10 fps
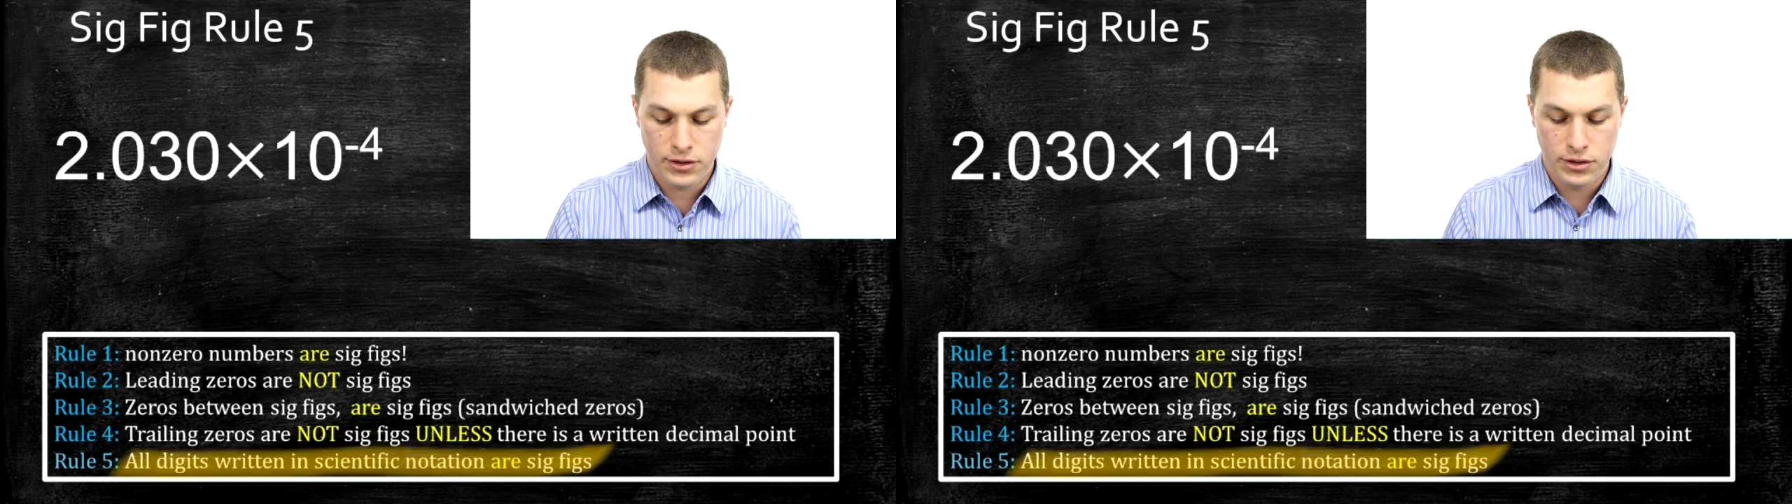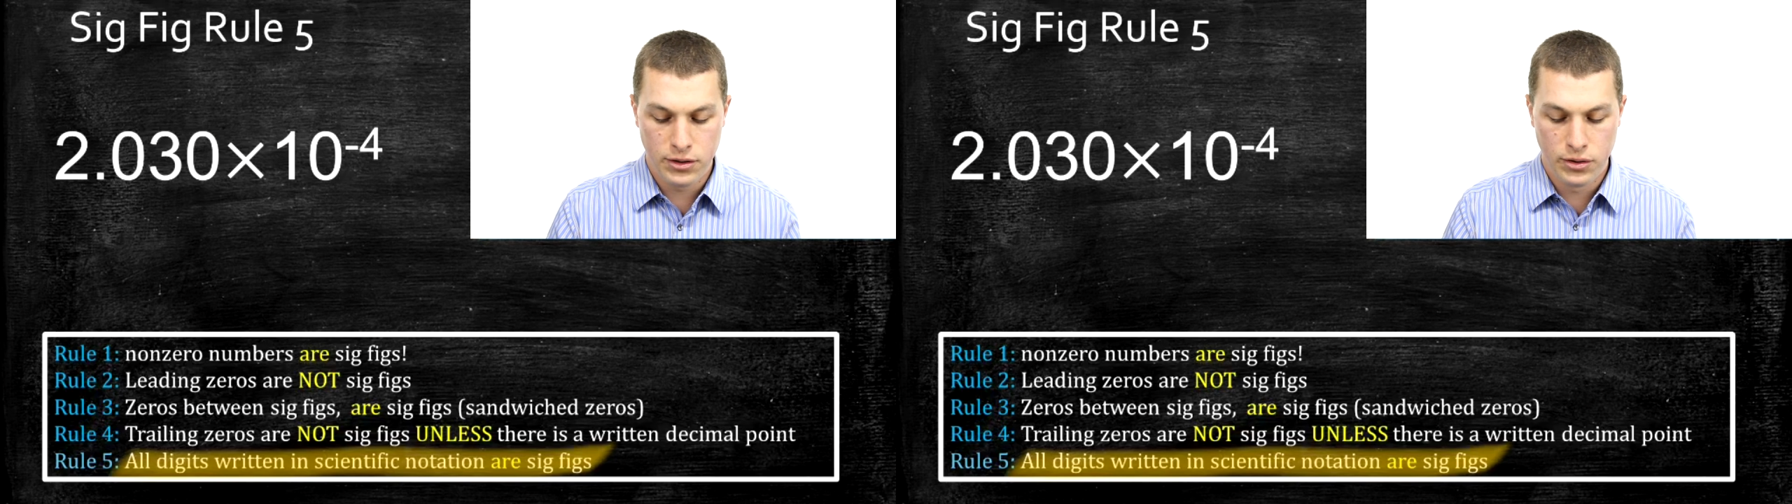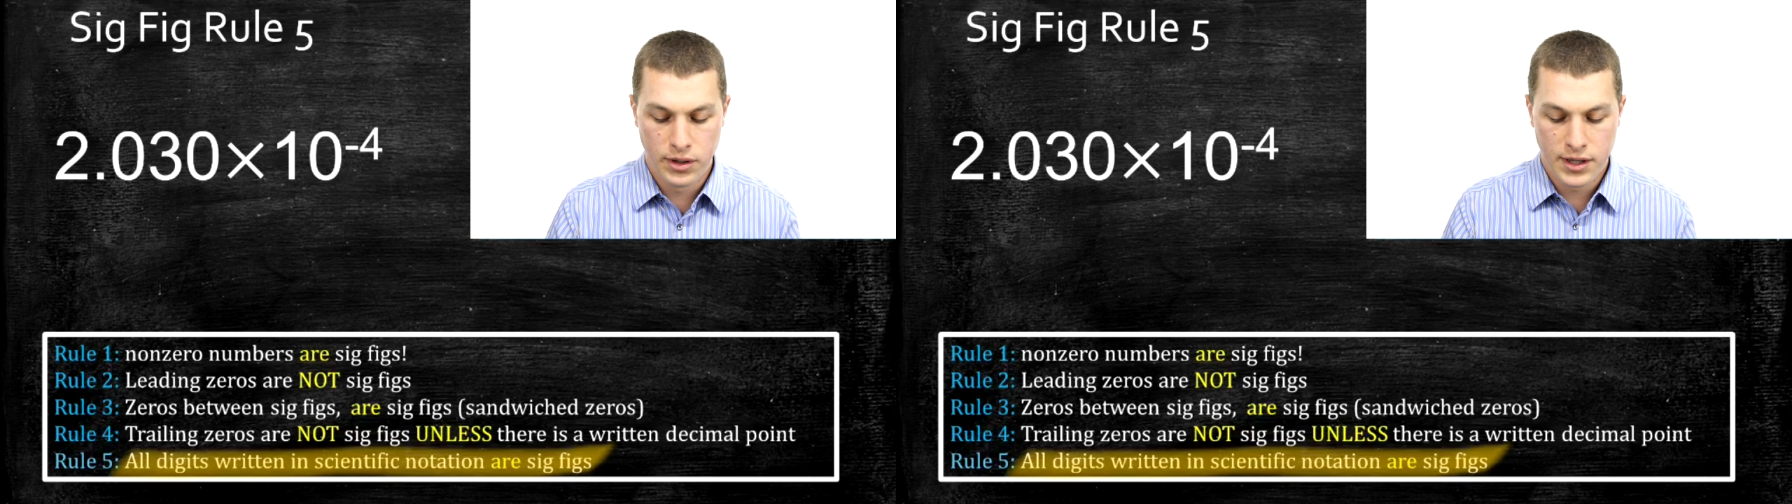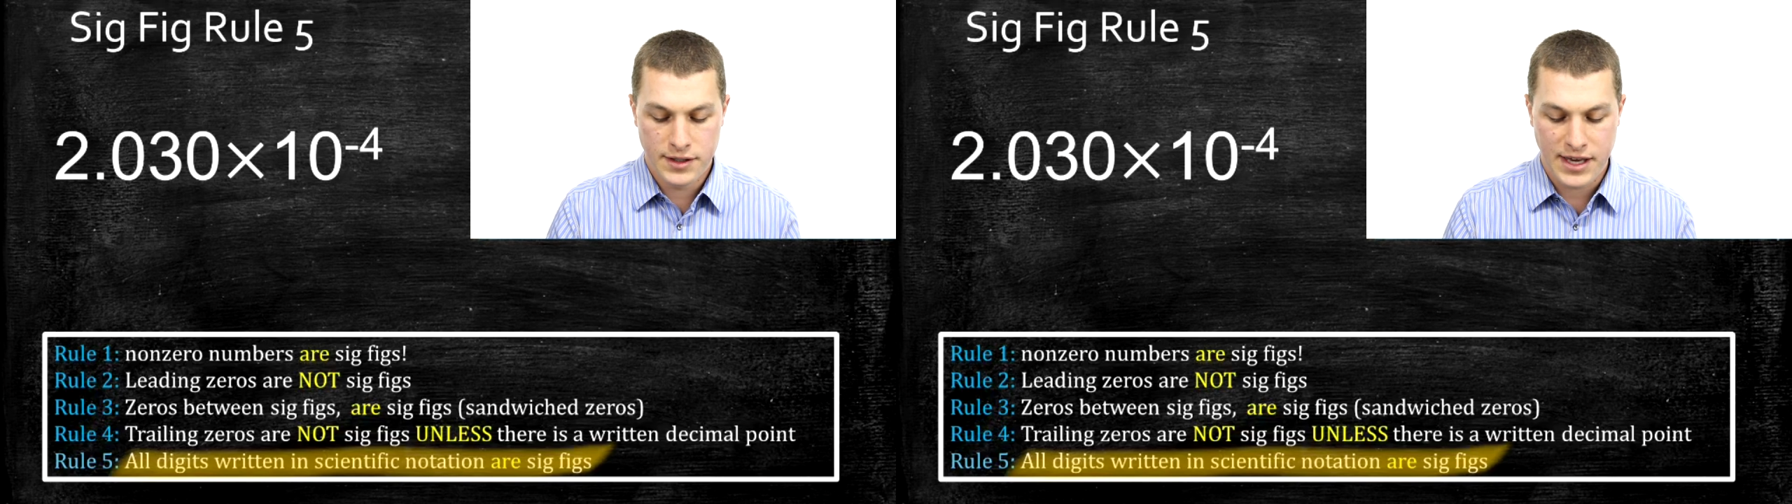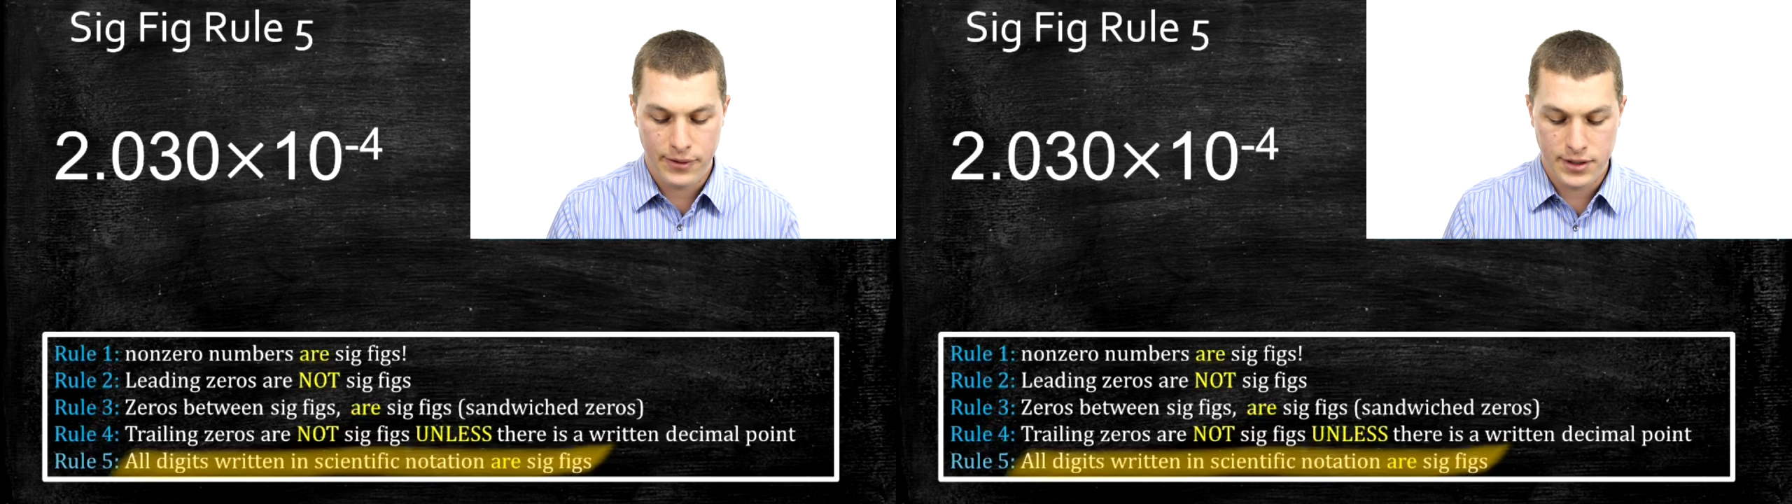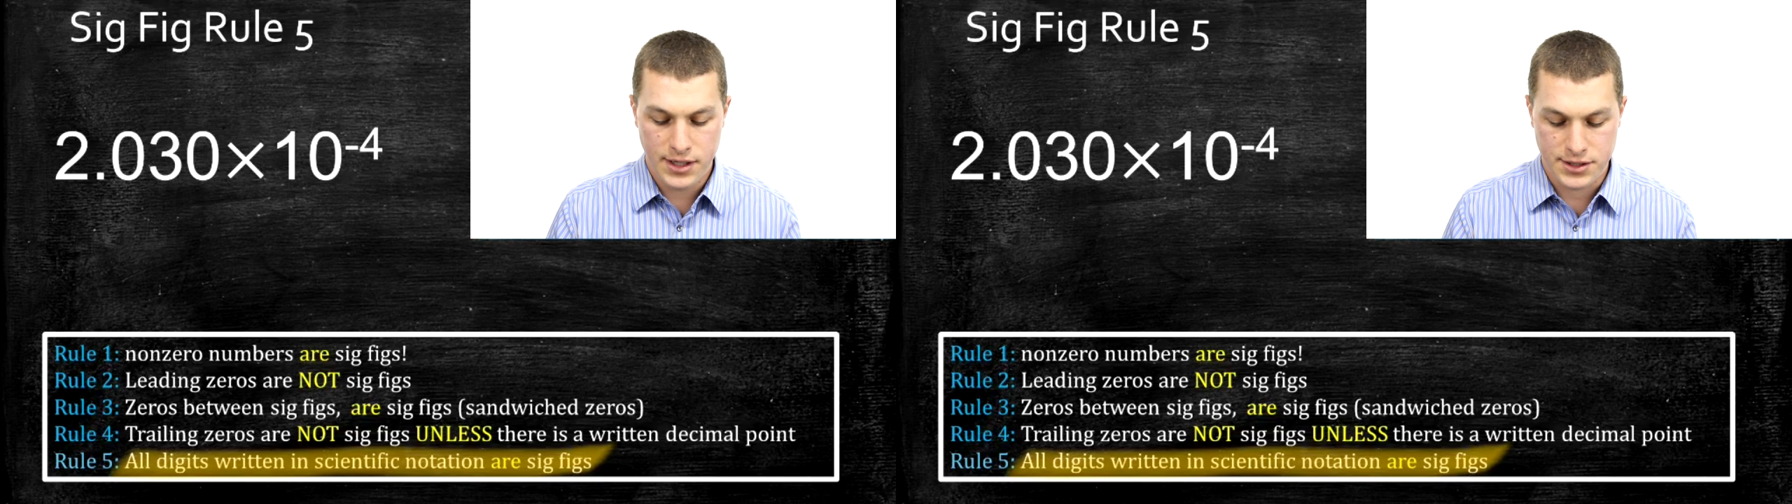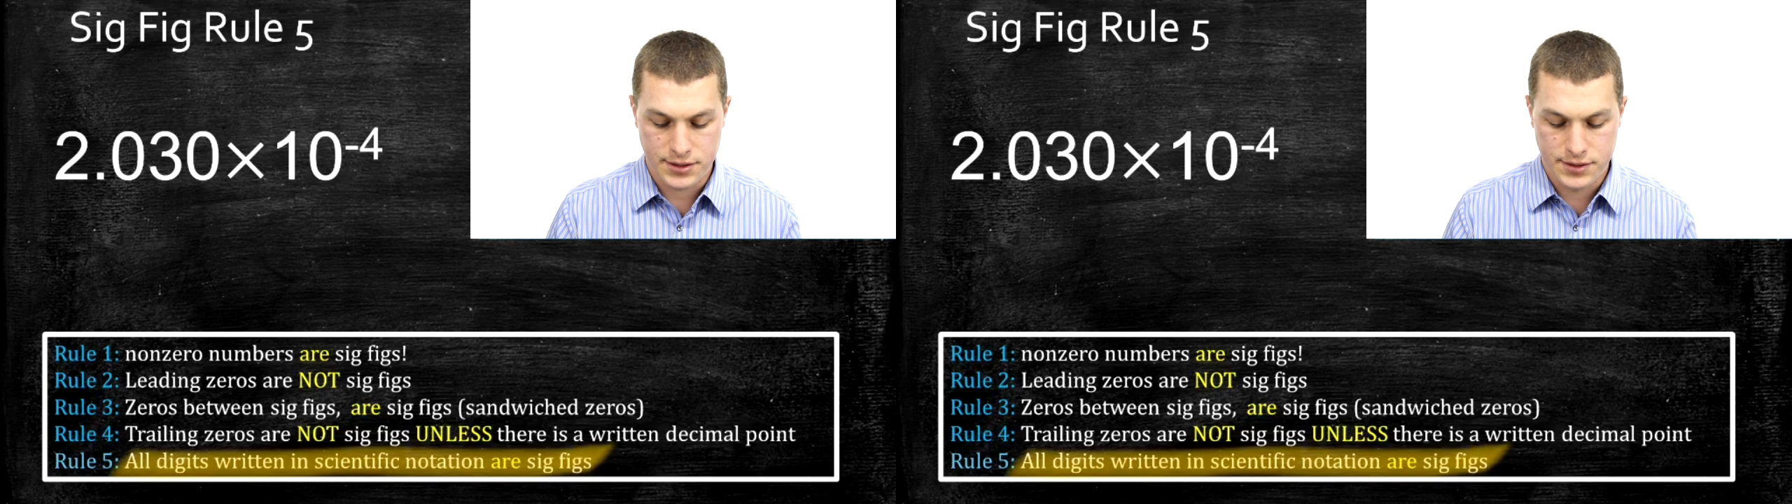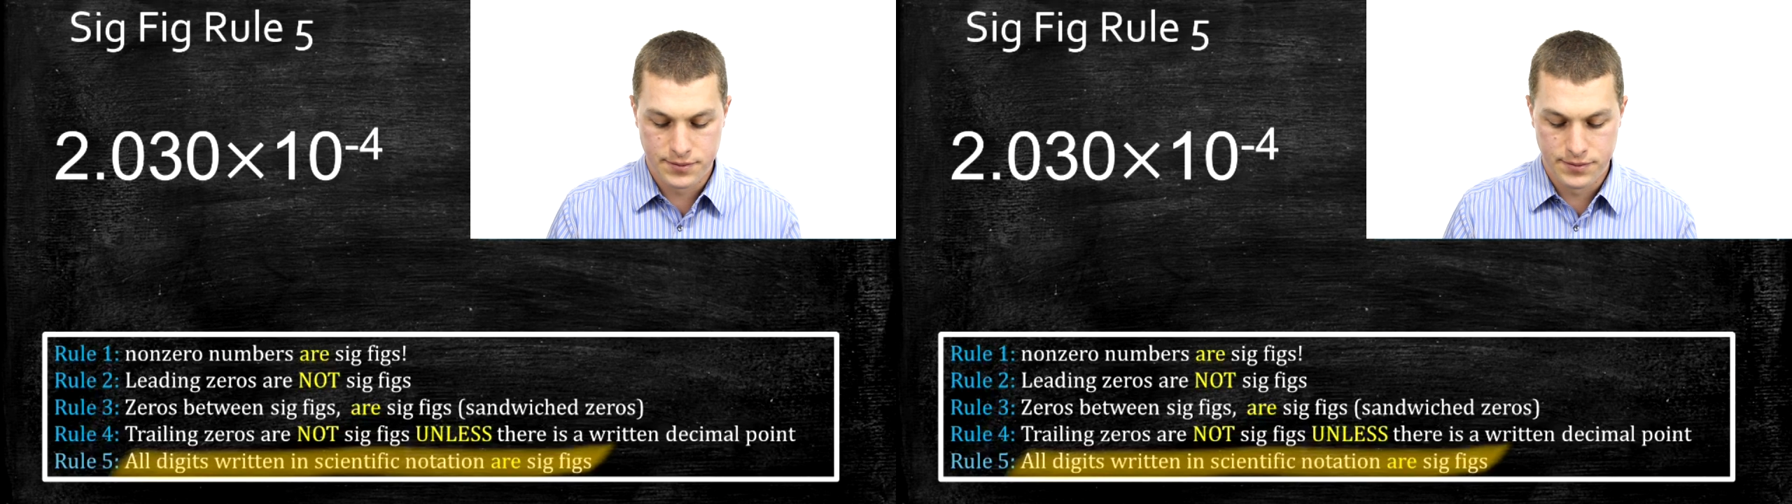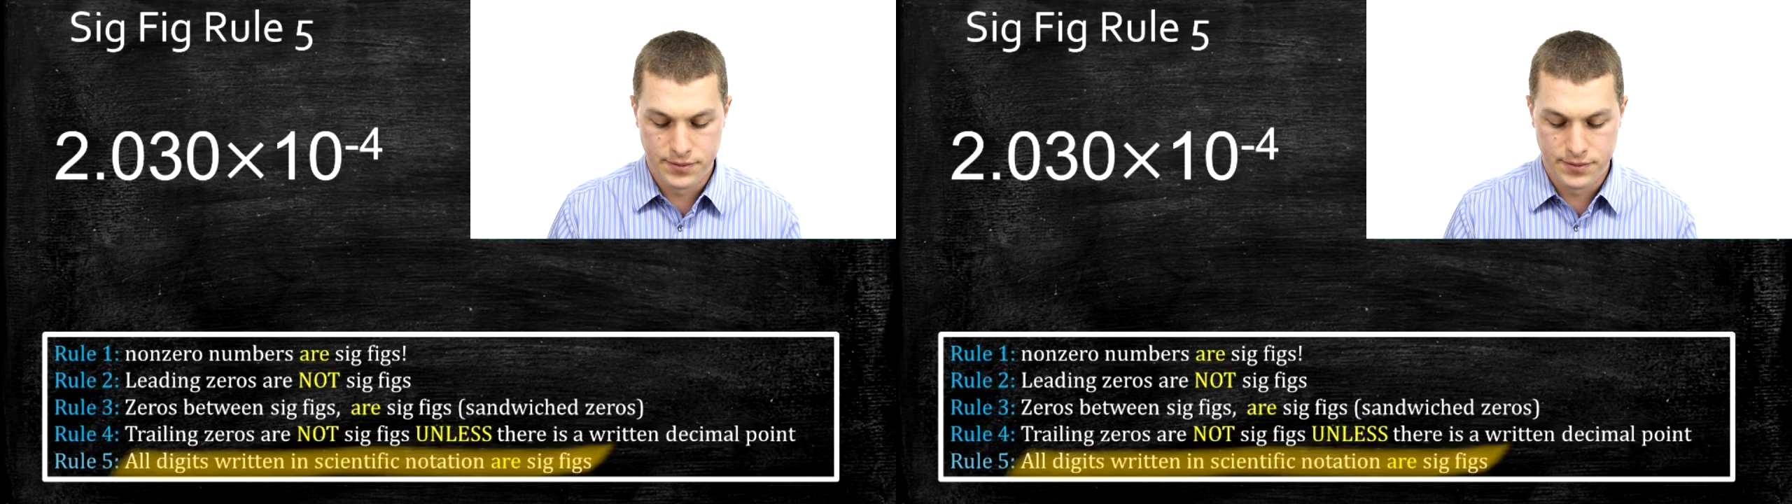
to do is count the digits.